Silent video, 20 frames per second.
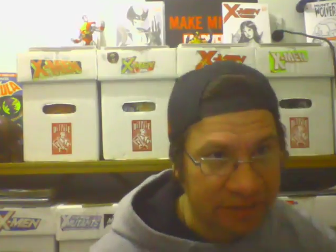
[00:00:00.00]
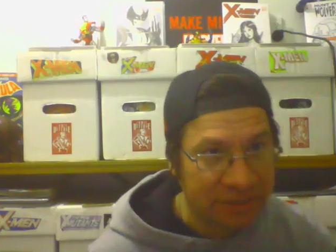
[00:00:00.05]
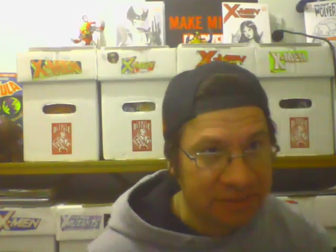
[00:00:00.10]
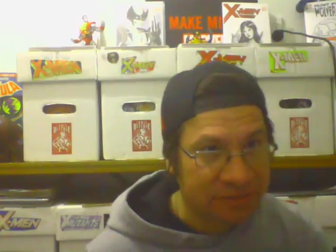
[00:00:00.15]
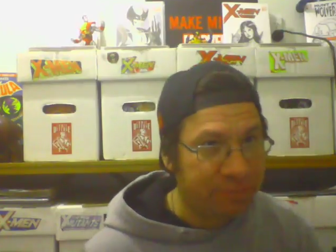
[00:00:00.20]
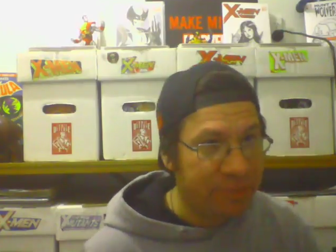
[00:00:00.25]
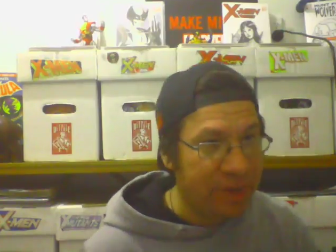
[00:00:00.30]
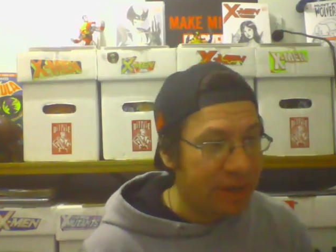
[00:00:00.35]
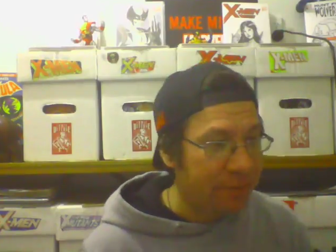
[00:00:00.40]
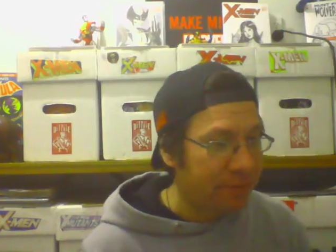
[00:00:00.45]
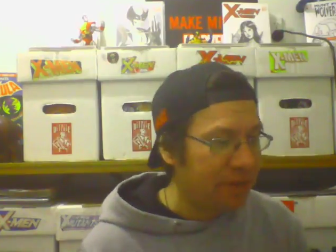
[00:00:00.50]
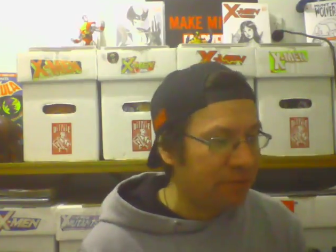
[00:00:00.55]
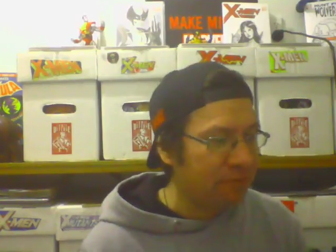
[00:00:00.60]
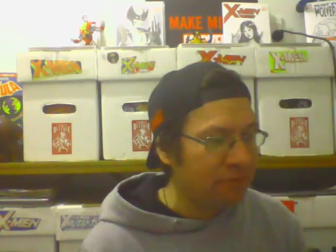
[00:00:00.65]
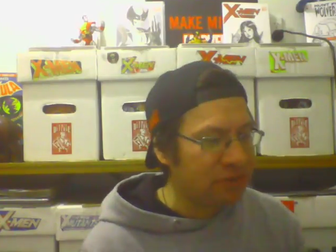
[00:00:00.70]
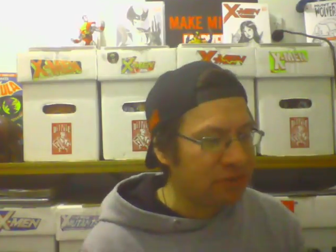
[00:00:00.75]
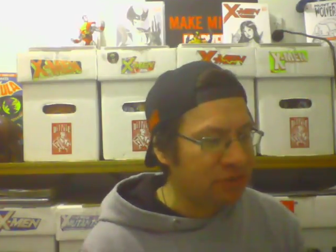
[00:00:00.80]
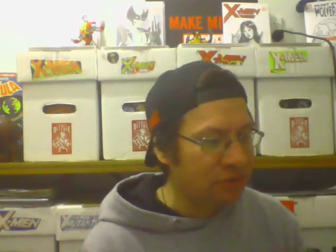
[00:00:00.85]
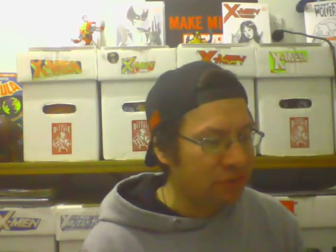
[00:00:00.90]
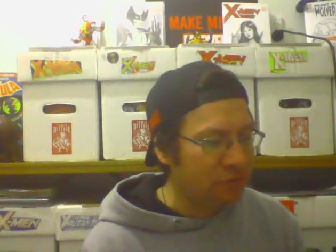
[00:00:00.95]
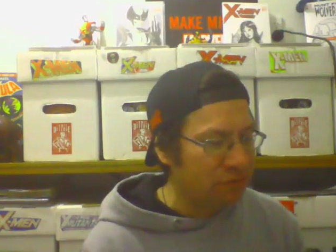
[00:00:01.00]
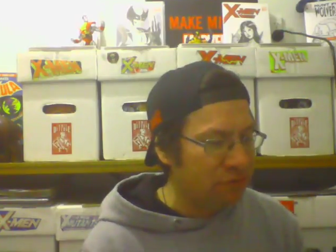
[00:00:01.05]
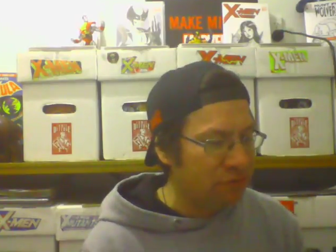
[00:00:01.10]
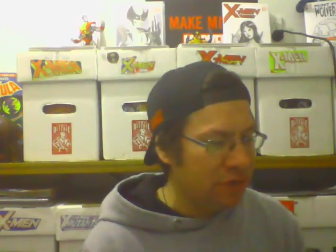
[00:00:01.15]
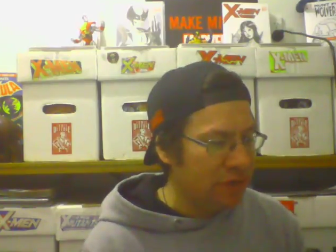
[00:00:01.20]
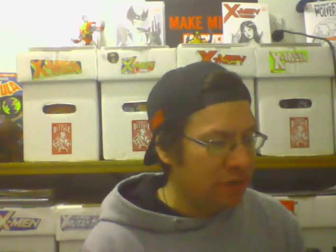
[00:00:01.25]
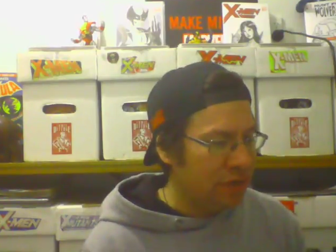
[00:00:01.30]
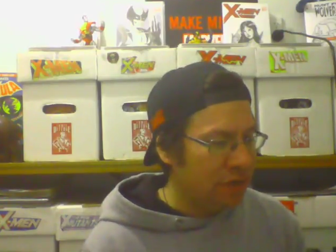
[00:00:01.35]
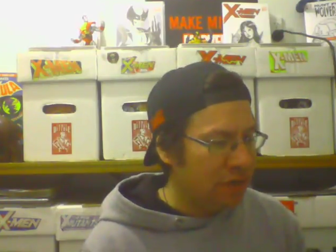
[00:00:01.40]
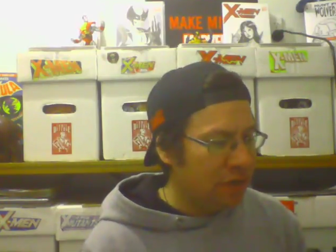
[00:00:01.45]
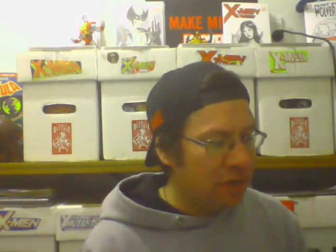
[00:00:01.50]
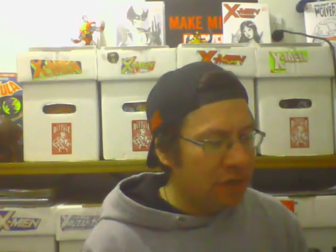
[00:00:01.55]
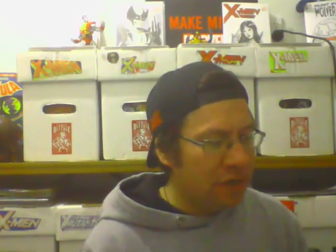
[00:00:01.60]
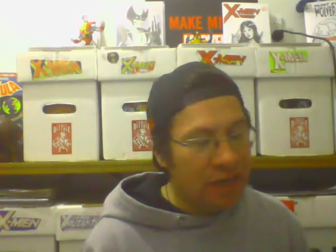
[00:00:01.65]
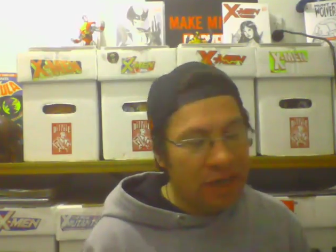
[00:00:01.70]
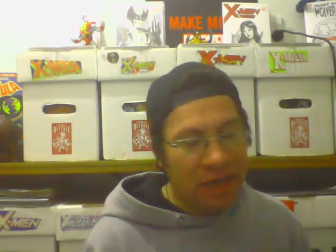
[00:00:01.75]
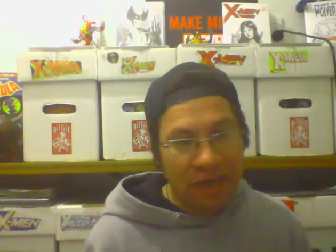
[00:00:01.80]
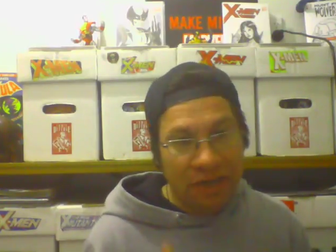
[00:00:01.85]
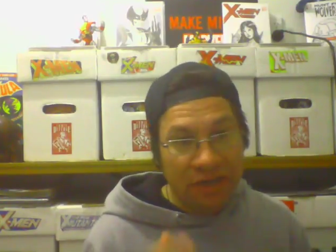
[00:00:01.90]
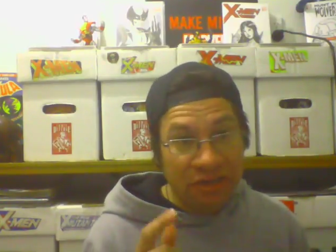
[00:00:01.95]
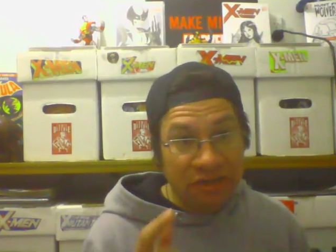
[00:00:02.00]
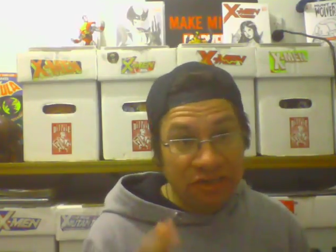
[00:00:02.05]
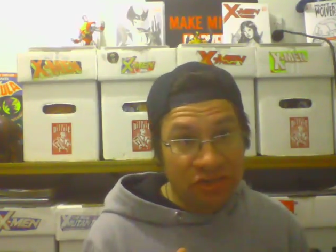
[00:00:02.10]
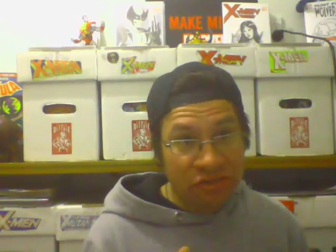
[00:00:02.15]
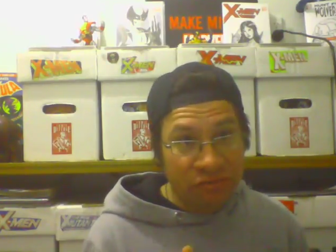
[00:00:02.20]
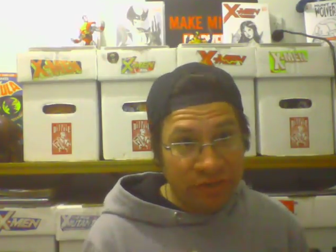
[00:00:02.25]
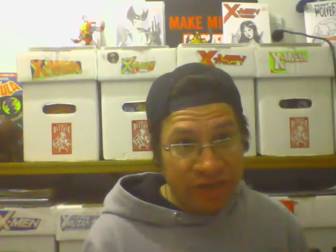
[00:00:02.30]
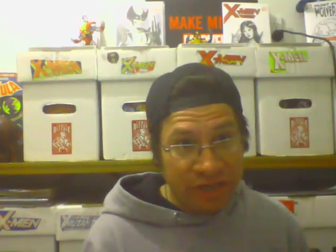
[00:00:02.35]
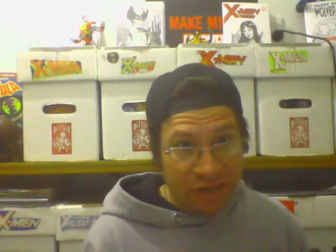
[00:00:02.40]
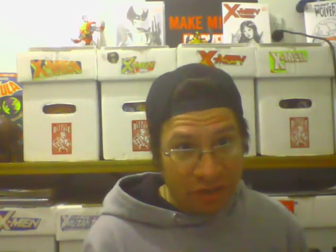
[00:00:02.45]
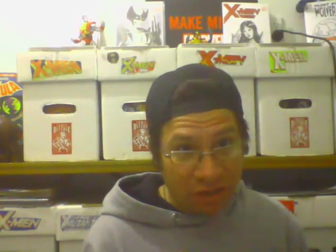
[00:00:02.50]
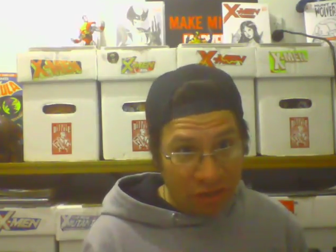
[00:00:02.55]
His Batman was cool. I used to read a